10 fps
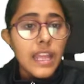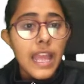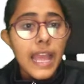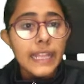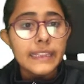
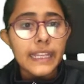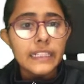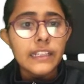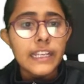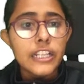and then
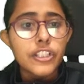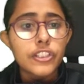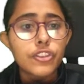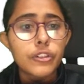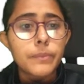collection
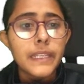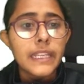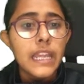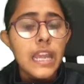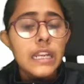should
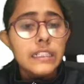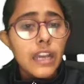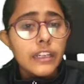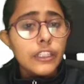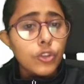be
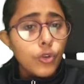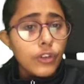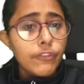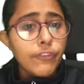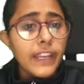done in good
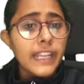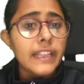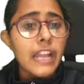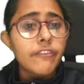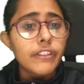faith
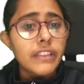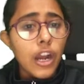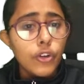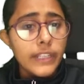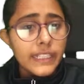and
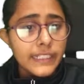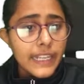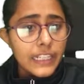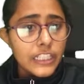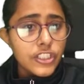without any
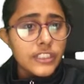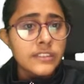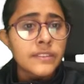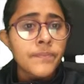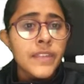negligence.